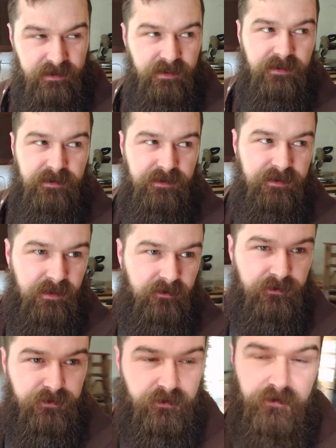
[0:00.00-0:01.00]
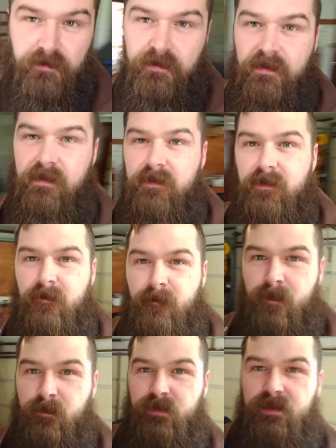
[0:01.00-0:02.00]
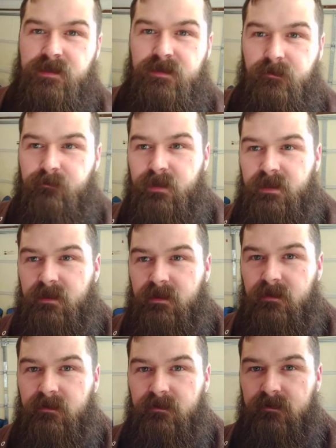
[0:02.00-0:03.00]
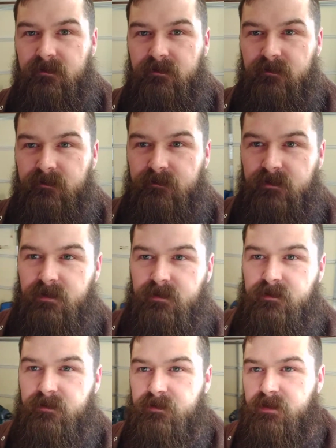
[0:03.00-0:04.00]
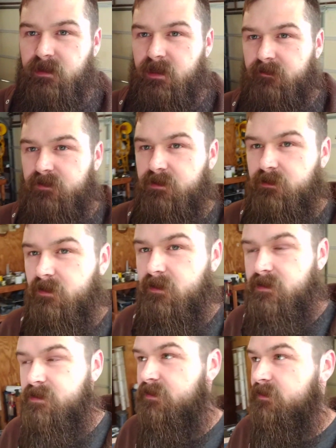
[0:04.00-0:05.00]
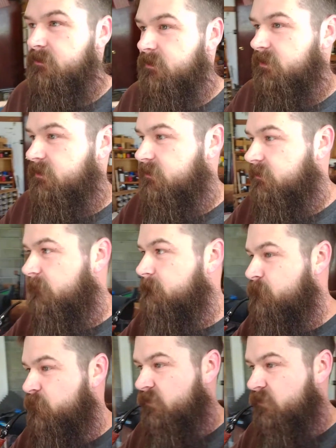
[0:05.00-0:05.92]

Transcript: It's a single door, but it's the big, you know, you could have two cars in here kind of thing.